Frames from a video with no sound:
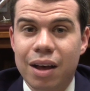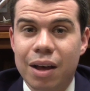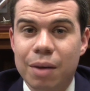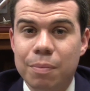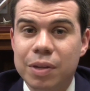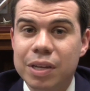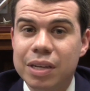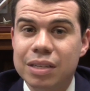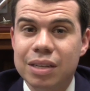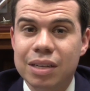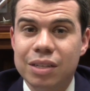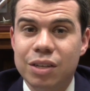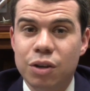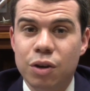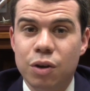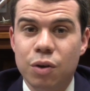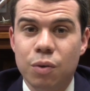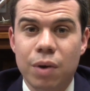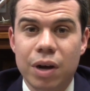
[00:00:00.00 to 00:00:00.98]
please
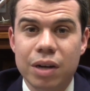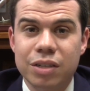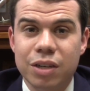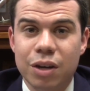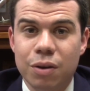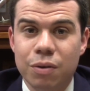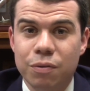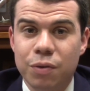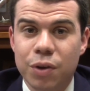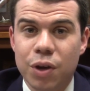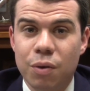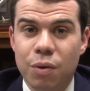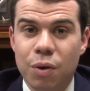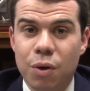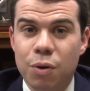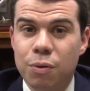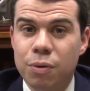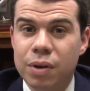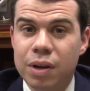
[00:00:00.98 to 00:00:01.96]
continue to watch out for your
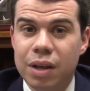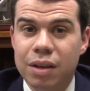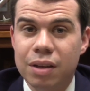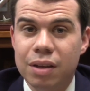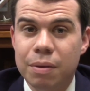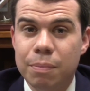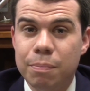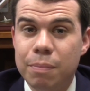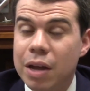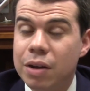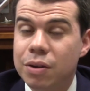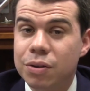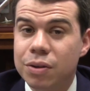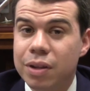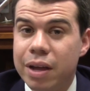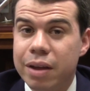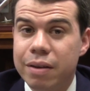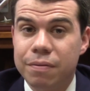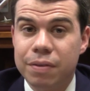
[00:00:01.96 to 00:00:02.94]
own
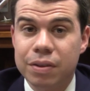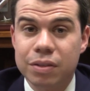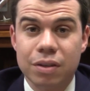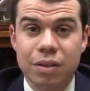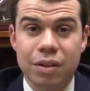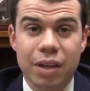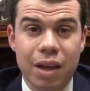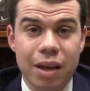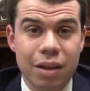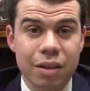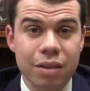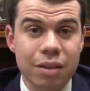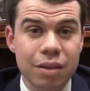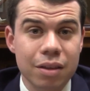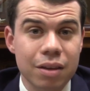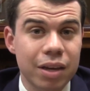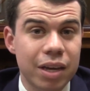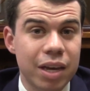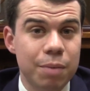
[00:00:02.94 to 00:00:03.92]
mental and physical health,
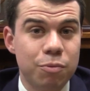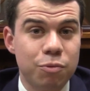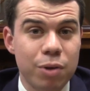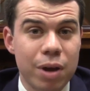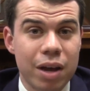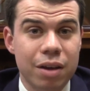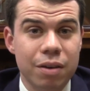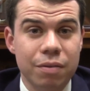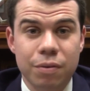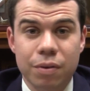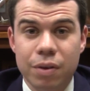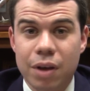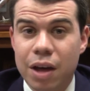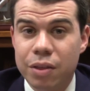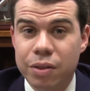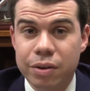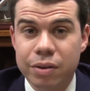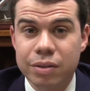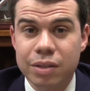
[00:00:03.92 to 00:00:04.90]
keep track of
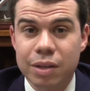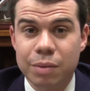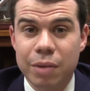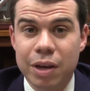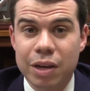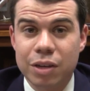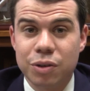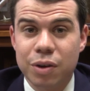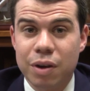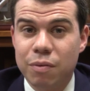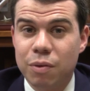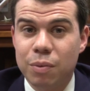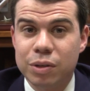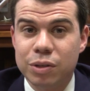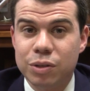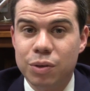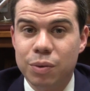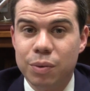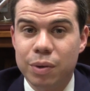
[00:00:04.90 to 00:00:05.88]
others, and make sure
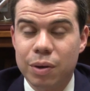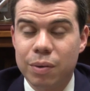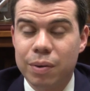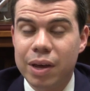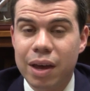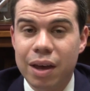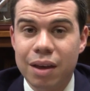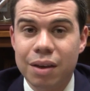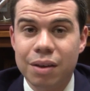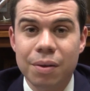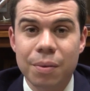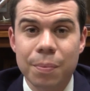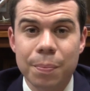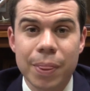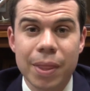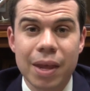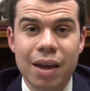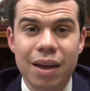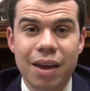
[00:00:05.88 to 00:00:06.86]
everyone's doing okay.
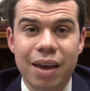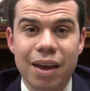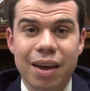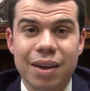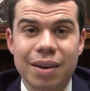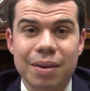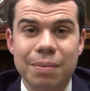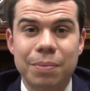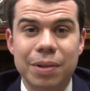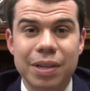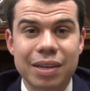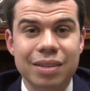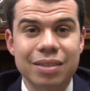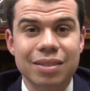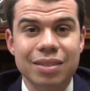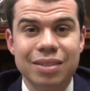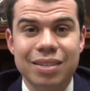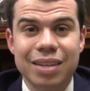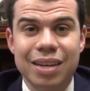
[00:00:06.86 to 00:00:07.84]
And
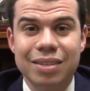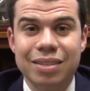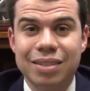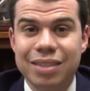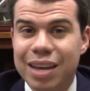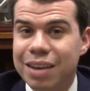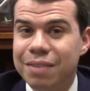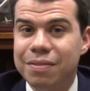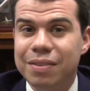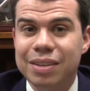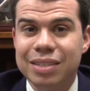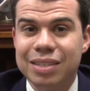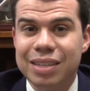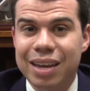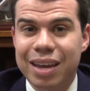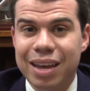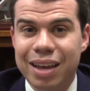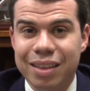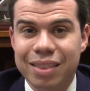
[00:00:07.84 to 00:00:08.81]
please stay safe,
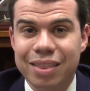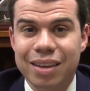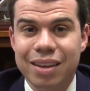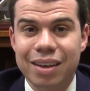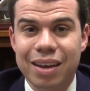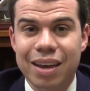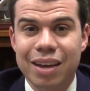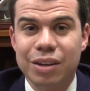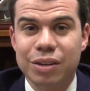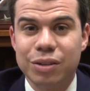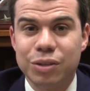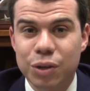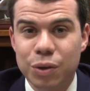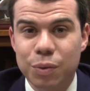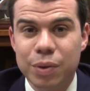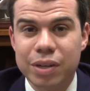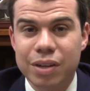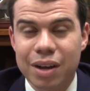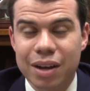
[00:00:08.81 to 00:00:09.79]
stay healthy, and
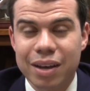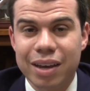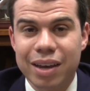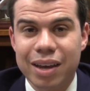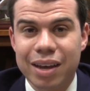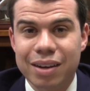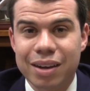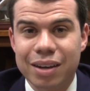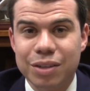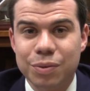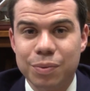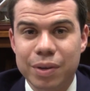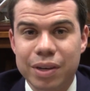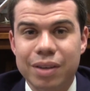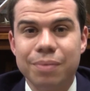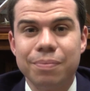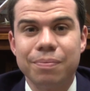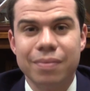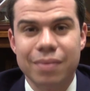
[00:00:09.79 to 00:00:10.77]
until we talk again next
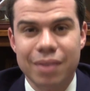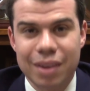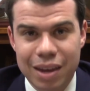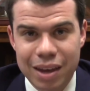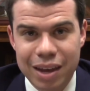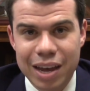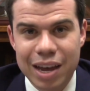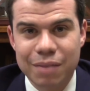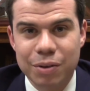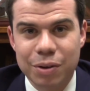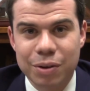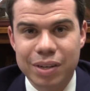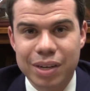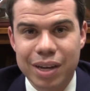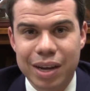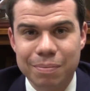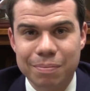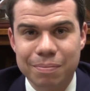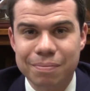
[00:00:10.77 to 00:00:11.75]
week, have a good
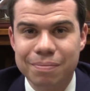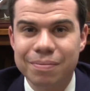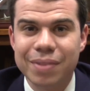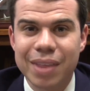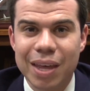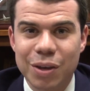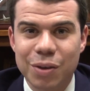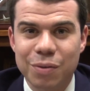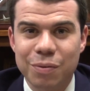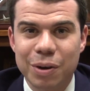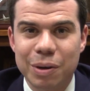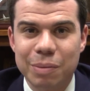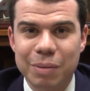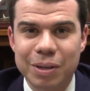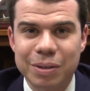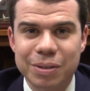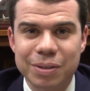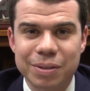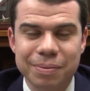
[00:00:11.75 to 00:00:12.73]
time. Thank you very
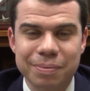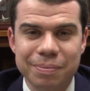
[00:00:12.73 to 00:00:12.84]
much.